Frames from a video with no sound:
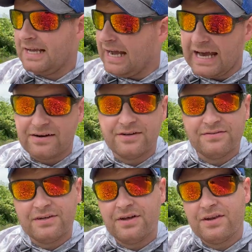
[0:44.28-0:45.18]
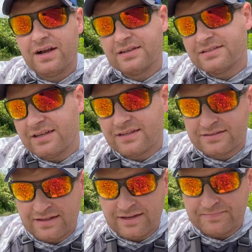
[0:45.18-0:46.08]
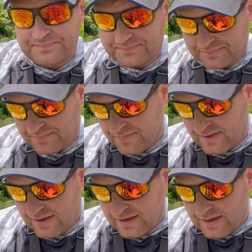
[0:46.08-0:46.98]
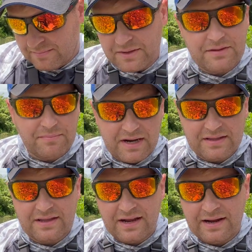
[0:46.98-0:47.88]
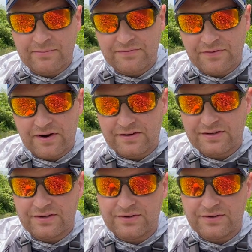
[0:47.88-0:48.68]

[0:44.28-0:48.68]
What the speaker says: I don't even know that I can say its name, but the bait that I'm referring to